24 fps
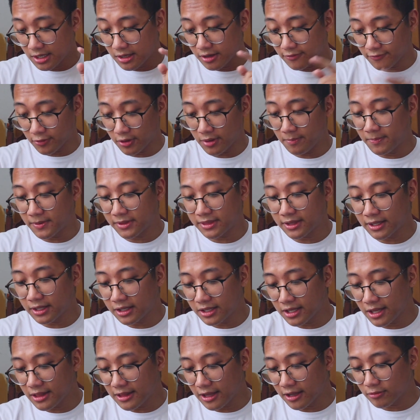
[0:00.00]
For
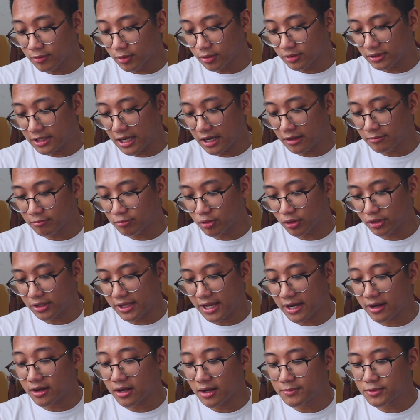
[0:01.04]
epithelial, I wrote down
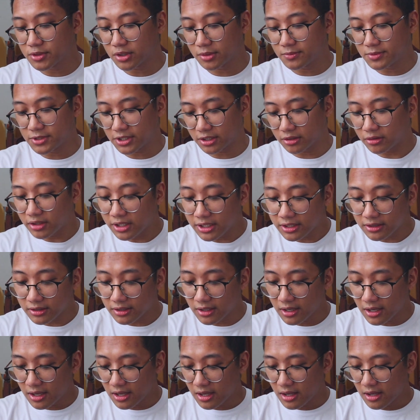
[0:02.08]
protect, absorb, secrete.
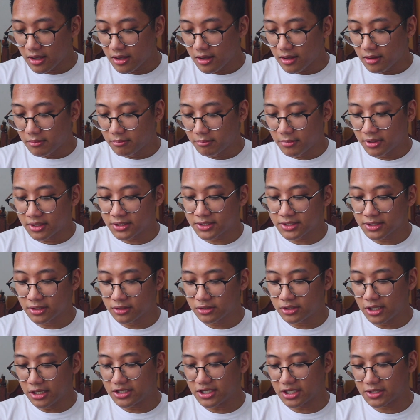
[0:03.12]
Muscle,
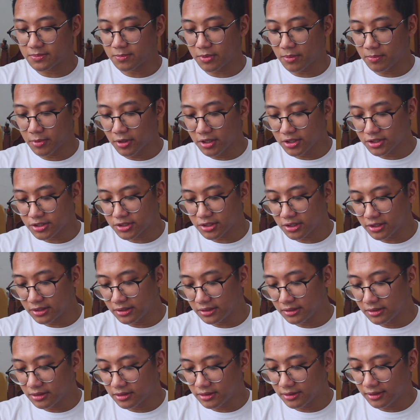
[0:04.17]
digest,
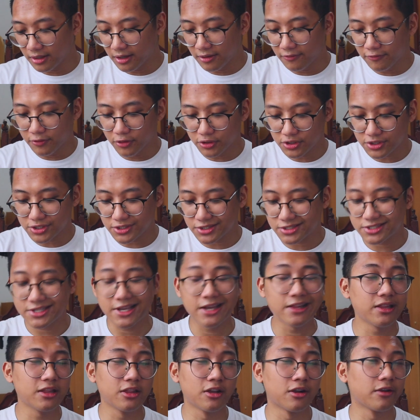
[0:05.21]
propulsion. Nervous,
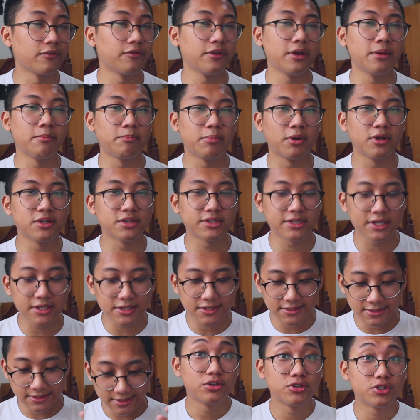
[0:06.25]
send nerve
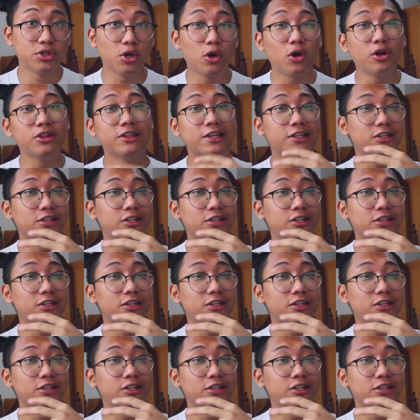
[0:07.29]
impulses. So on the